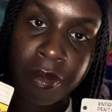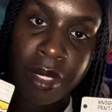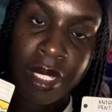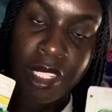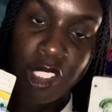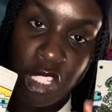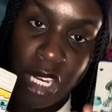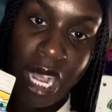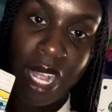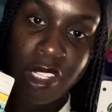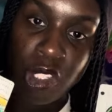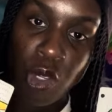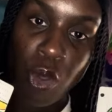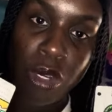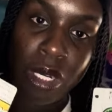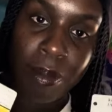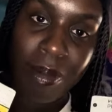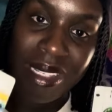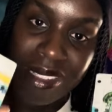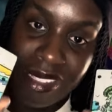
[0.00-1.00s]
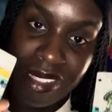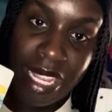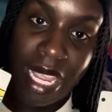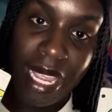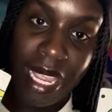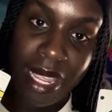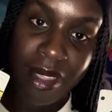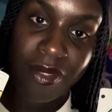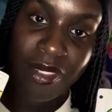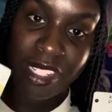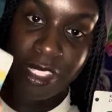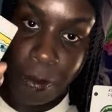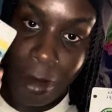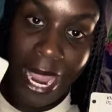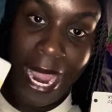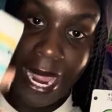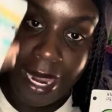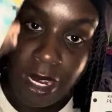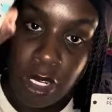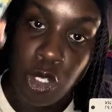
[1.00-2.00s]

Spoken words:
Child wanna be saved. It's bad